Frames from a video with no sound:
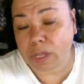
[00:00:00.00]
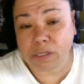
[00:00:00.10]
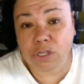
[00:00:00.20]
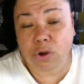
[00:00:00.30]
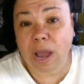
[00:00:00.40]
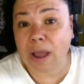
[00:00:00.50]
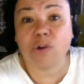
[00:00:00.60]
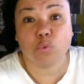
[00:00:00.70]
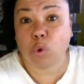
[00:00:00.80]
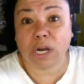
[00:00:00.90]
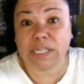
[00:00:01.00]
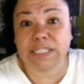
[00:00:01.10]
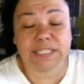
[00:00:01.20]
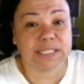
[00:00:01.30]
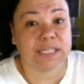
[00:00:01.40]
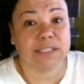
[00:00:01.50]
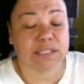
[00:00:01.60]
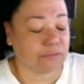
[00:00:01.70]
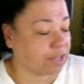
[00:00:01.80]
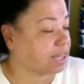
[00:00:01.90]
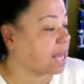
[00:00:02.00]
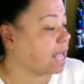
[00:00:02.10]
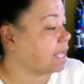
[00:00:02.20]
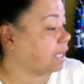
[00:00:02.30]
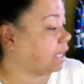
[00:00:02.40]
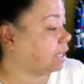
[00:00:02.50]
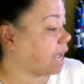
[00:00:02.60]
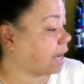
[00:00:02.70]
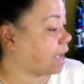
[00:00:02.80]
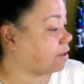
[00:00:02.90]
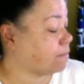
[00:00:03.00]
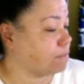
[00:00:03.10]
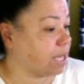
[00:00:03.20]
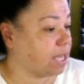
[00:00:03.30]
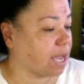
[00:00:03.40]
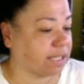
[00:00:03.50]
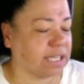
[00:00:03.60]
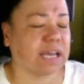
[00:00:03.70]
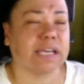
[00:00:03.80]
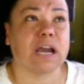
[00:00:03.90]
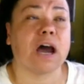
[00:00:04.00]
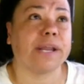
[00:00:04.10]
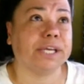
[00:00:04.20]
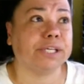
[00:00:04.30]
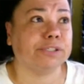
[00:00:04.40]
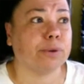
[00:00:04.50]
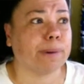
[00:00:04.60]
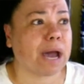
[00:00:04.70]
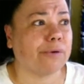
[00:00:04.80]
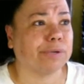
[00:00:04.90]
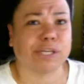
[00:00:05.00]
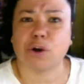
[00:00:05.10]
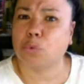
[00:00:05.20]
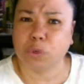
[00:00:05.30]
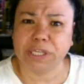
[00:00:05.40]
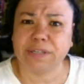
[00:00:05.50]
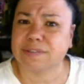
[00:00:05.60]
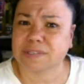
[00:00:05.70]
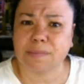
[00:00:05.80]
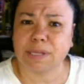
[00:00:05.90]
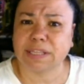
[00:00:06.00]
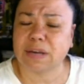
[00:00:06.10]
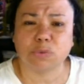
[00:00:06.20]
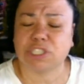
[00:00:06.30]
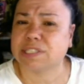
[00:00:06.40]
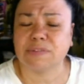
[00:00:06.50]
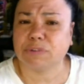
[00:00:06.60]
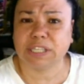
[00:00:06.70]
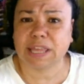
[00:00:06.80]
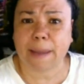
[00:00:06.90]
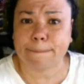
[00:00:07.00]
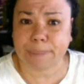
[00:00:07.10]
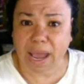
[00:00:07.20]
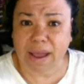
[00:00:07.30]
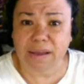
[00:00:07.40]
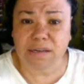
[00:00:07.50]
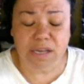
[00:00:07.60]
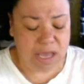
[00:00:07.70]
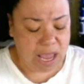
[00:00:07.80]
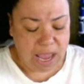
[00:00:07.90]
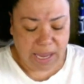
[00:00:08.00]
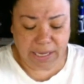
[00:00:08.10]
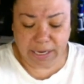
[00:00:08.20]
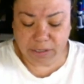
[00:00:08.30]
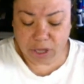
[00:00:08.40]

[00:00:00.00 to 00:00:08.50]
you know, how it was and stuff like that. And I gotta admit, I think I got it in about like a week, something like that, which isn't really that bad. And